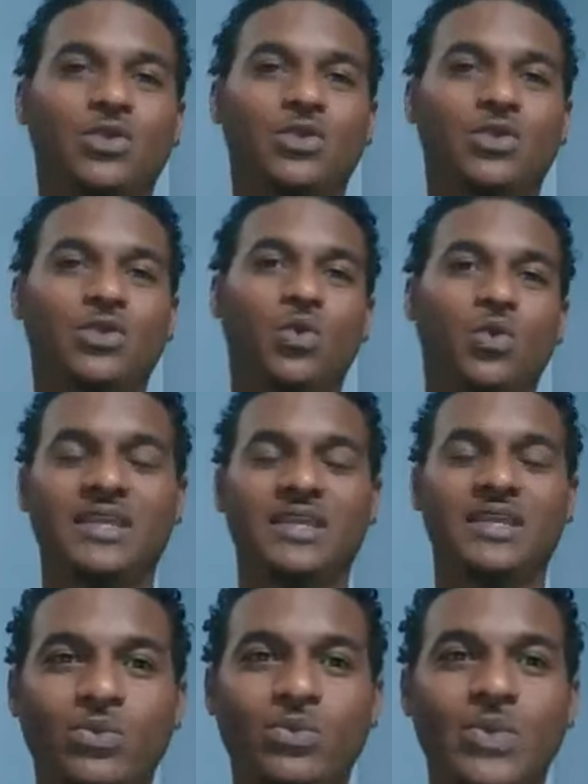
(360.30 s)
things that
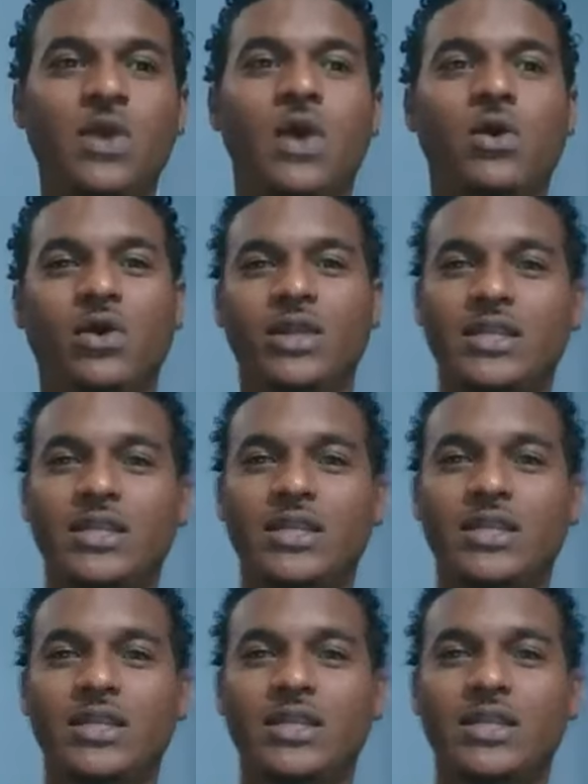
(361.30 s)
weigh you down on a
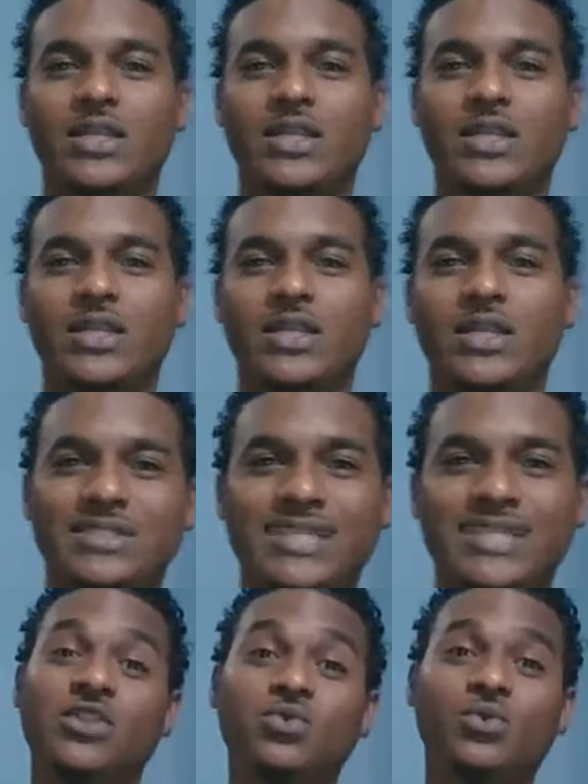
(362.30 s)
daily basis. Because when
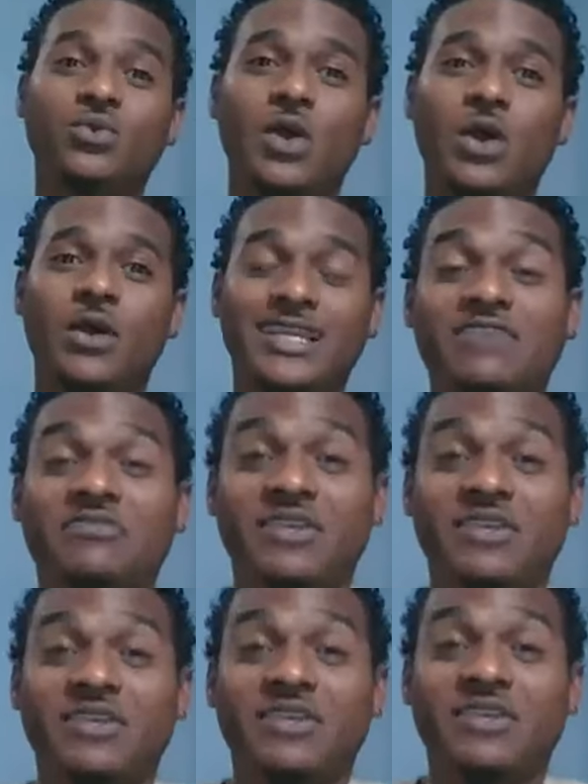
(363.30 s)
you give
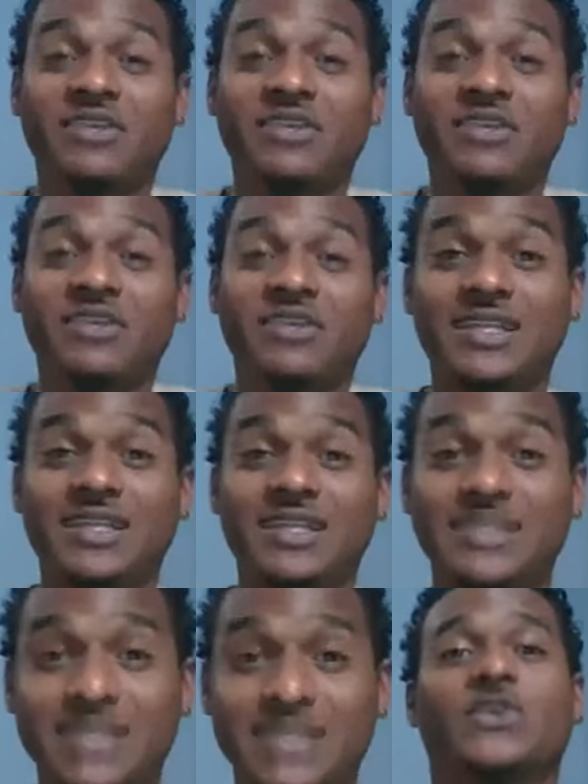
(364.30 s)
in to the
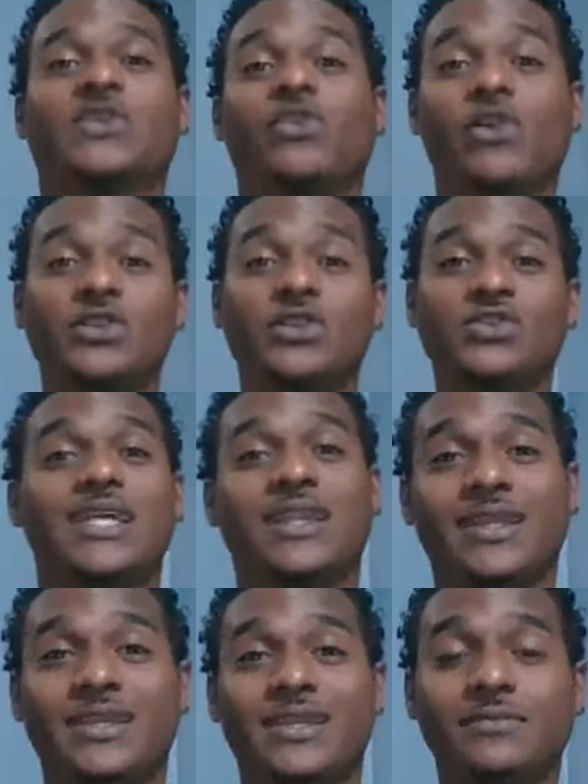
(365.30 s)
negatives, you're also
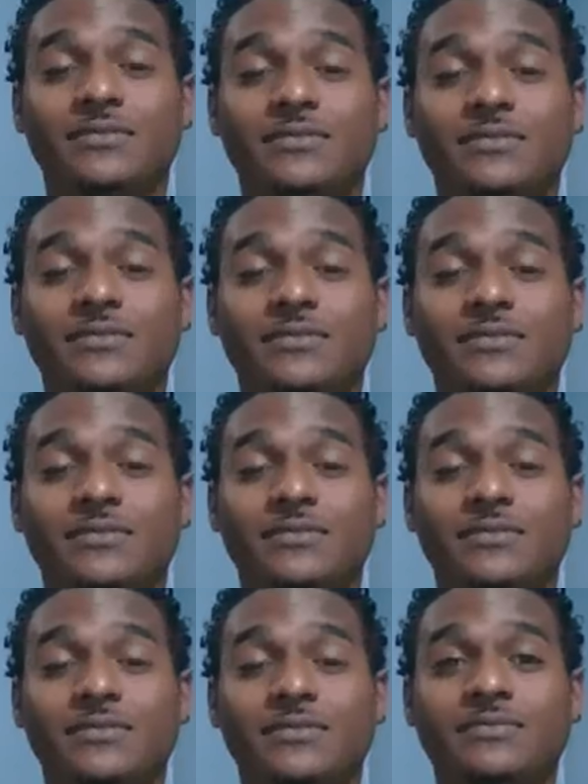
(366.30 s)
telling
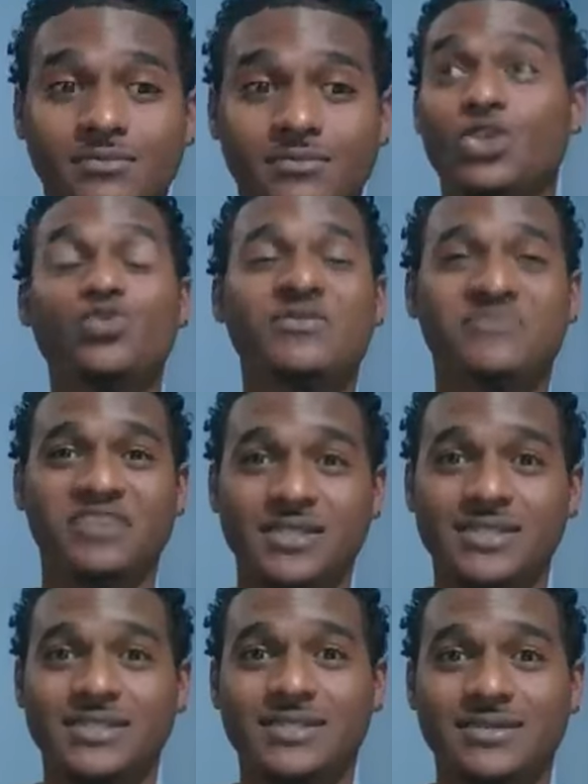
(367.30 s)
the
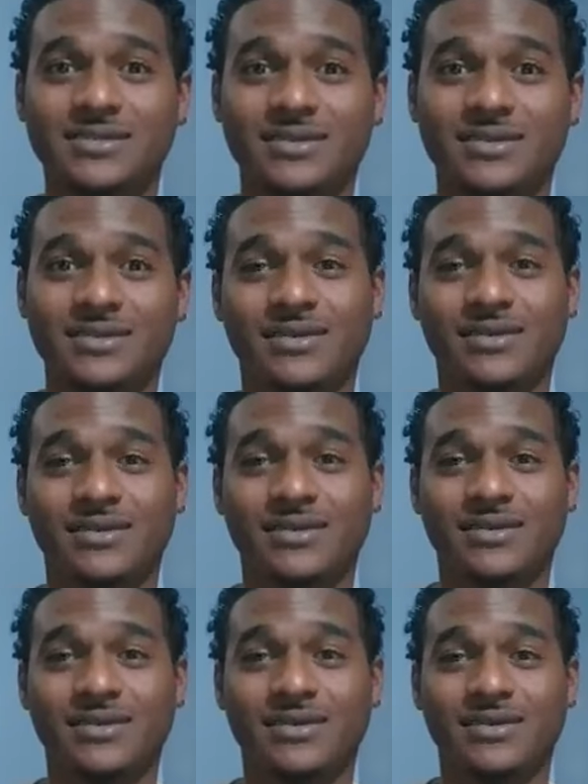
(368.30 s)
universe, all
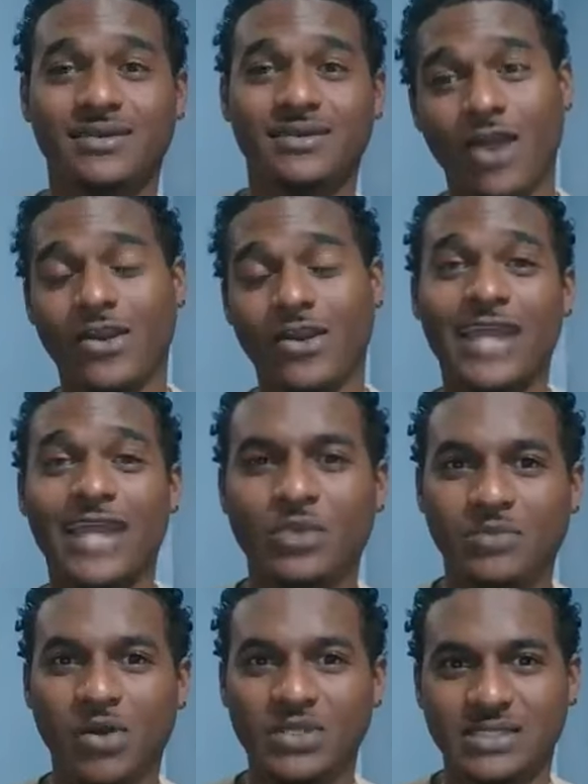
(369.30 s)
right, I don't have time with
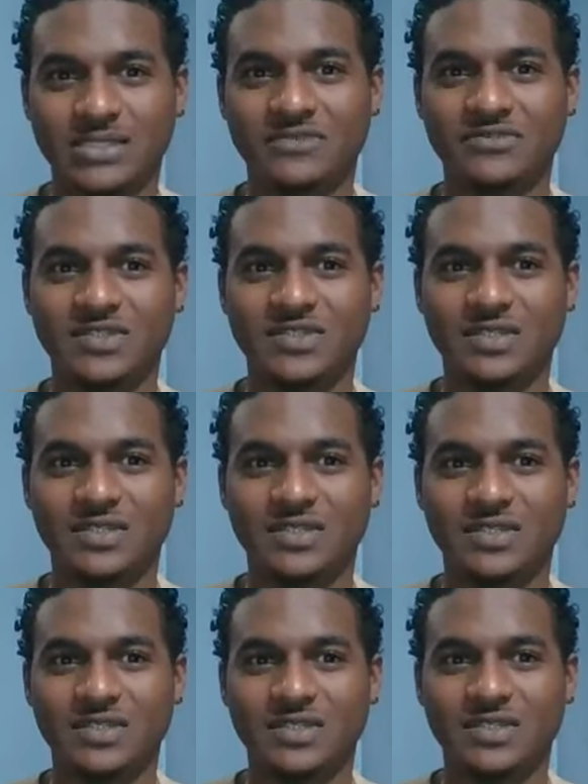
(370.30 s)
the positives.
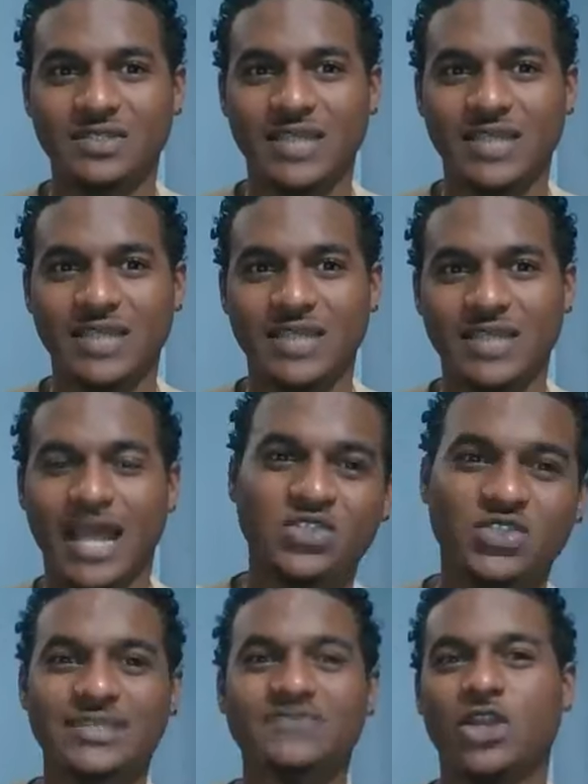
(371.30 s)
I'll focus on the
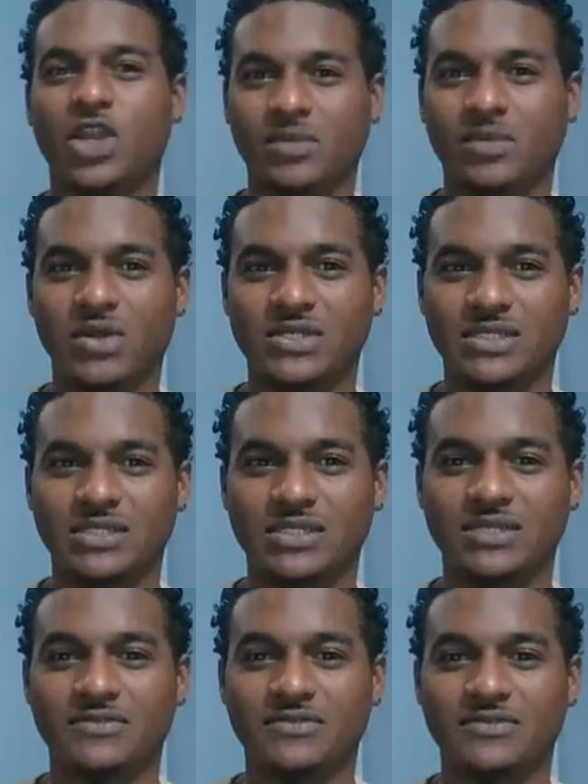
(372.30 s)
negatives and not the
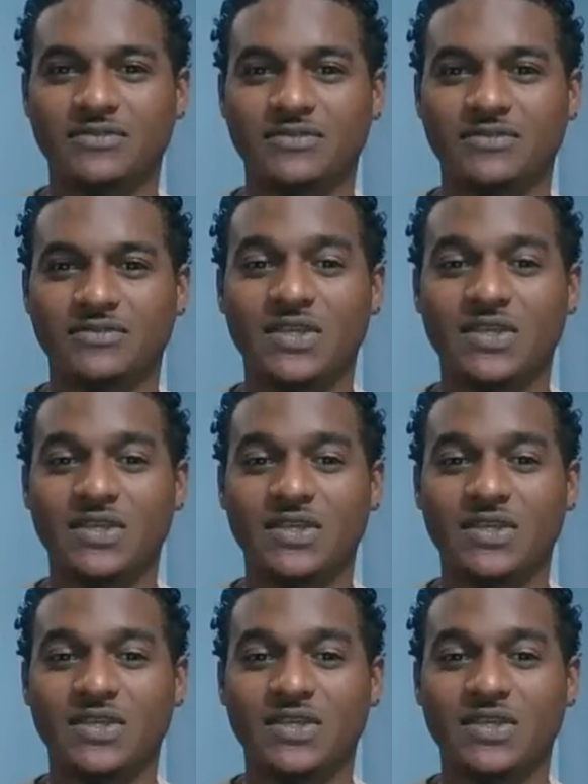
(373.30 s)
positives. So